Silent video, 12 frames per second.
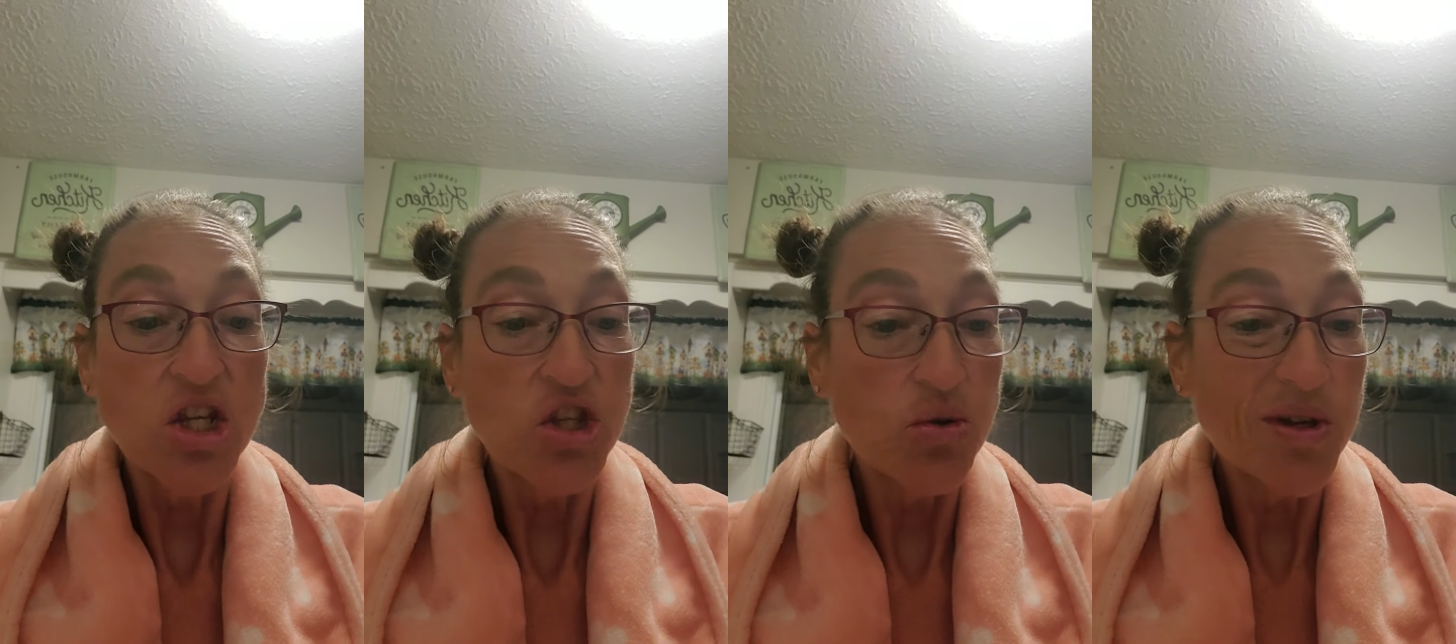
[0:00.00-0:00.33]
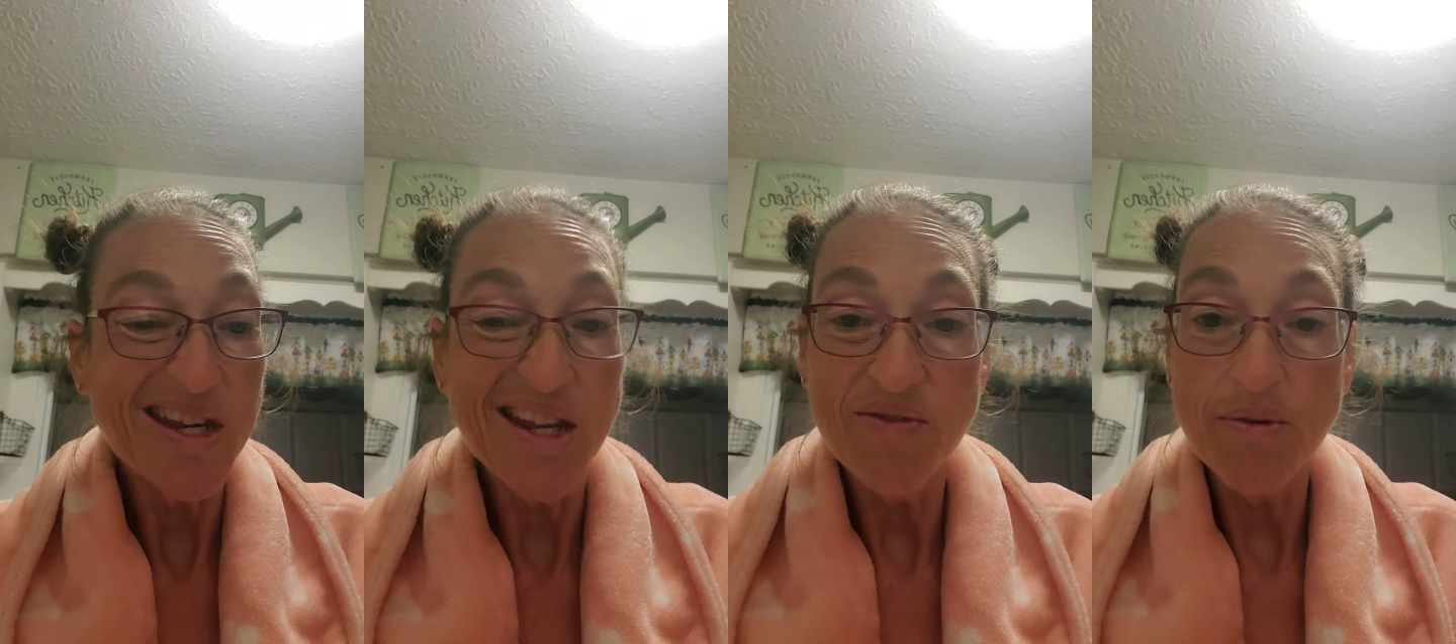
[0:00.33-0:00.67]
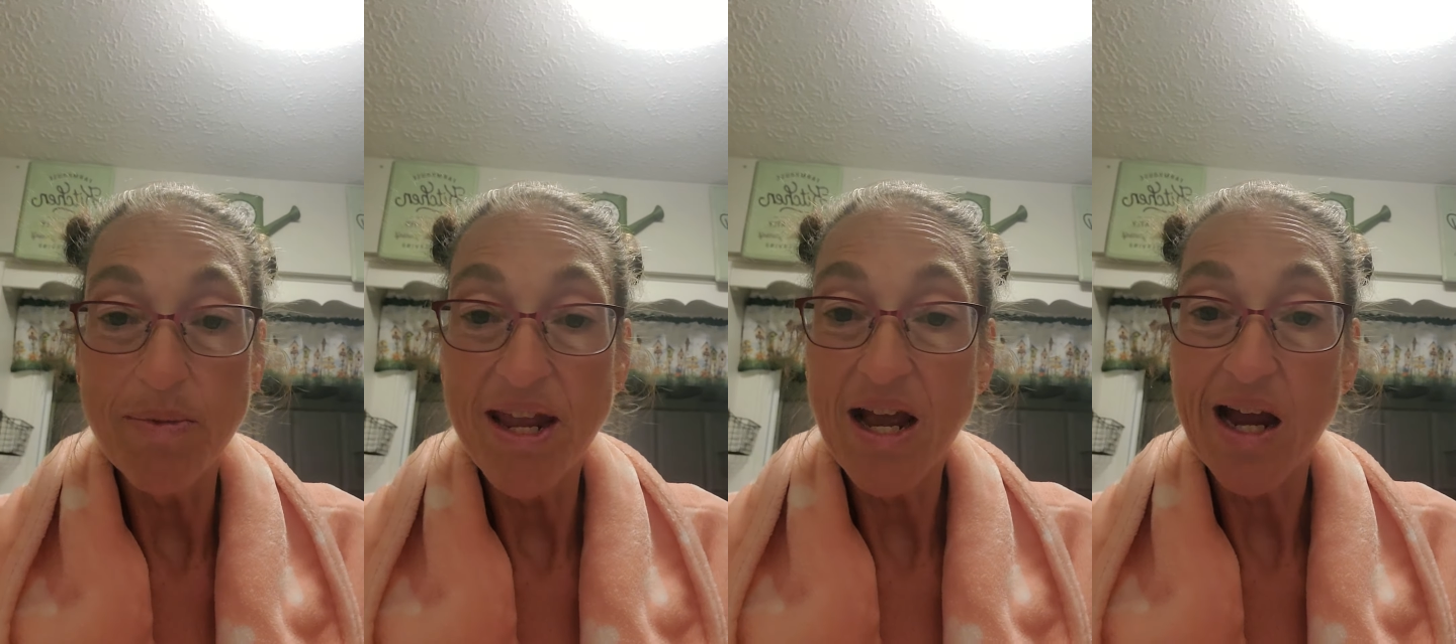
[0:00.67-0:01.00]
You can
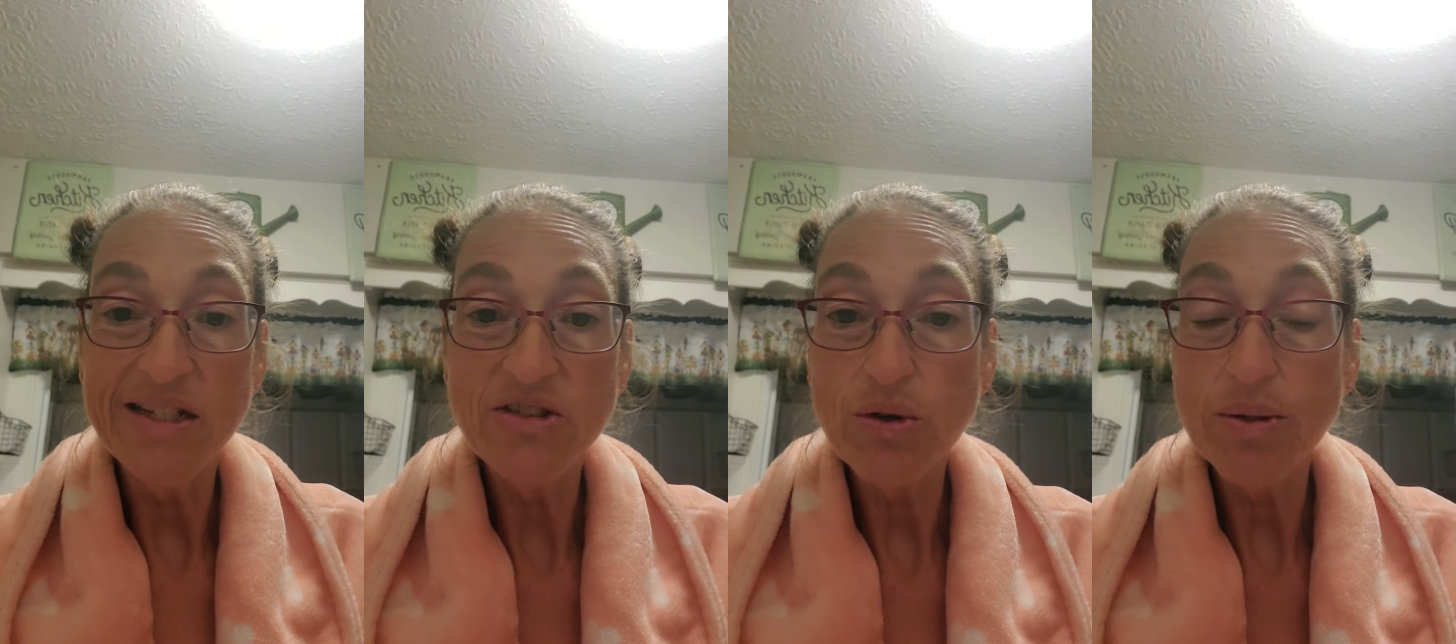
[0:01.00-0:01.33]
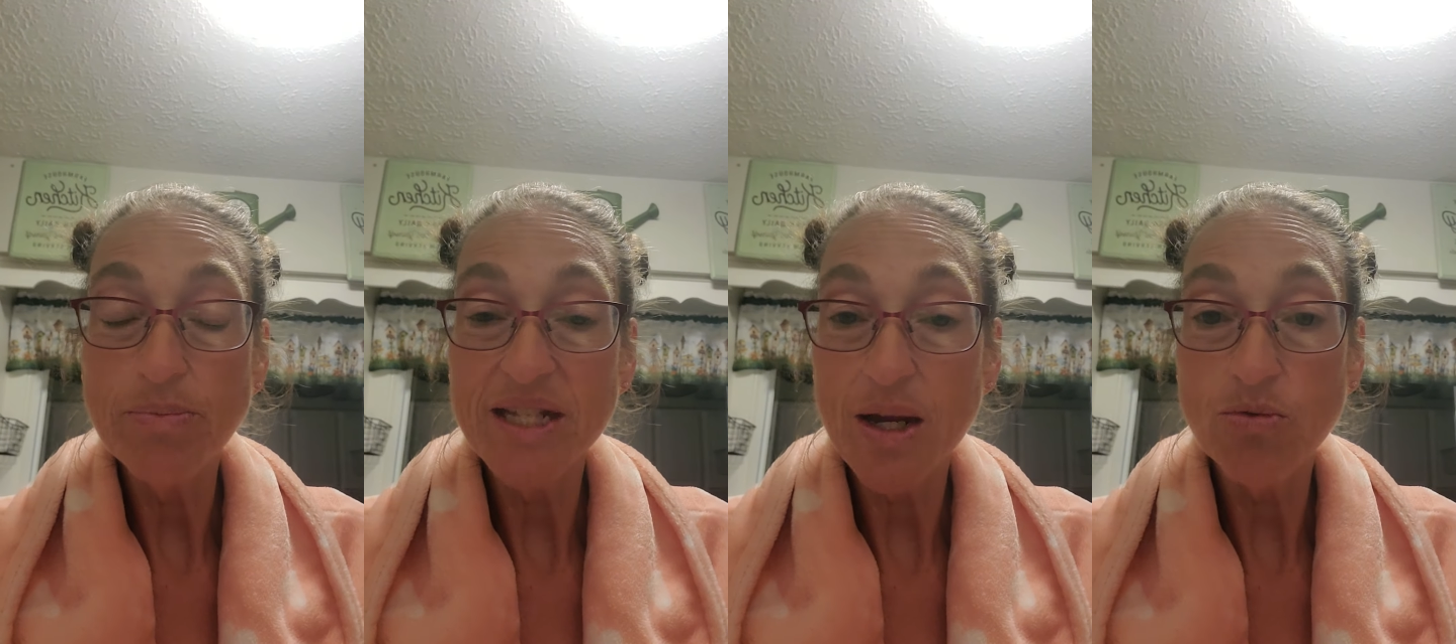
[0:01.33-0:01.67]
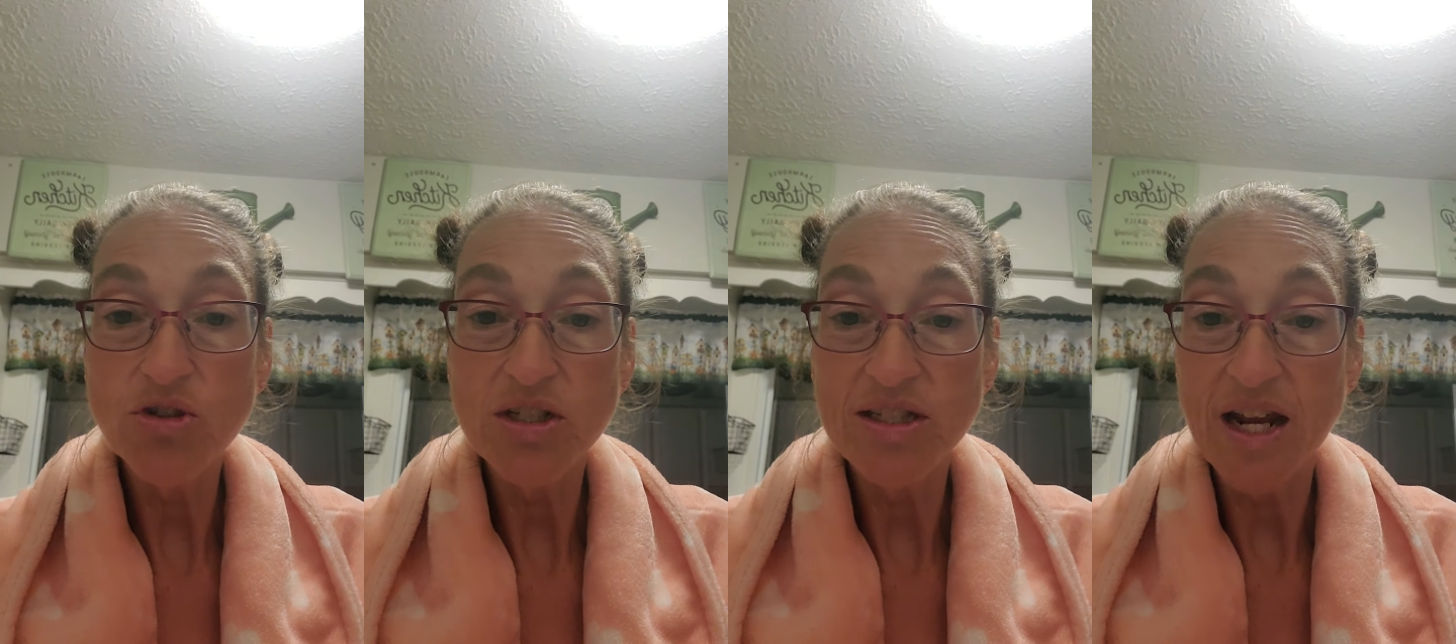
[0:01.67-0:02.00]
even make ice cream
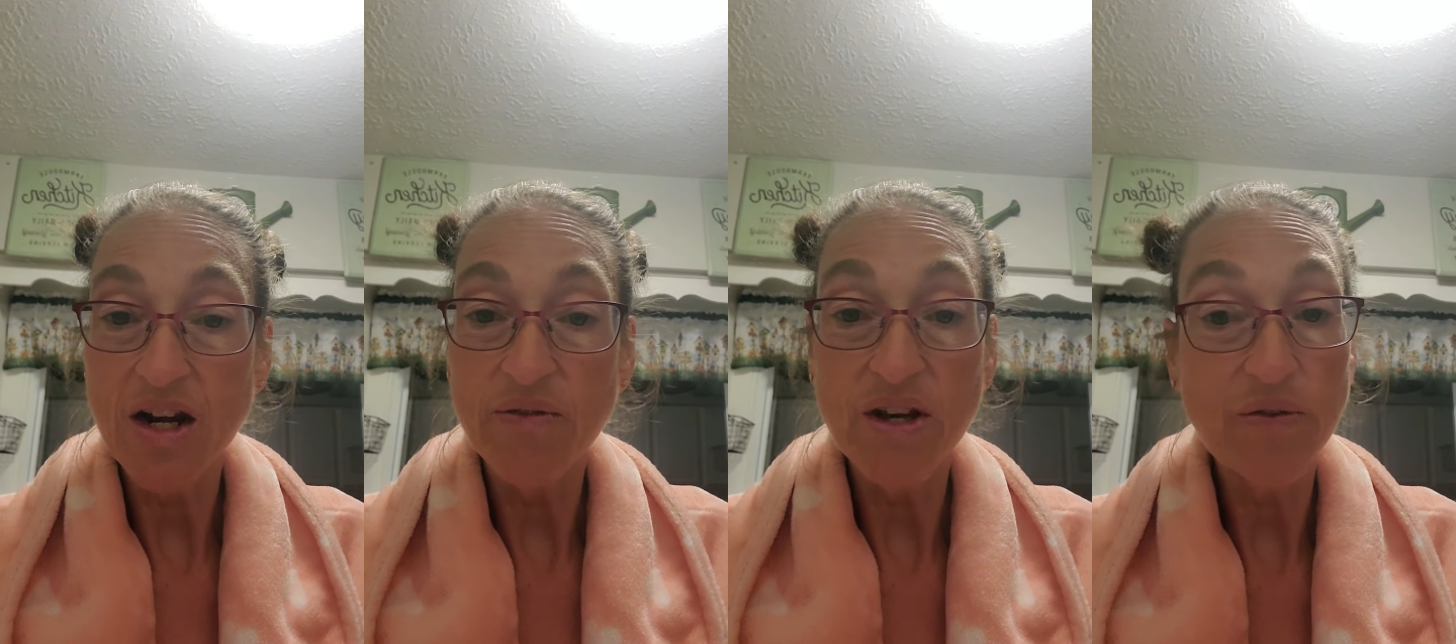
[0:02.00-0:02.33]
sandwiches out of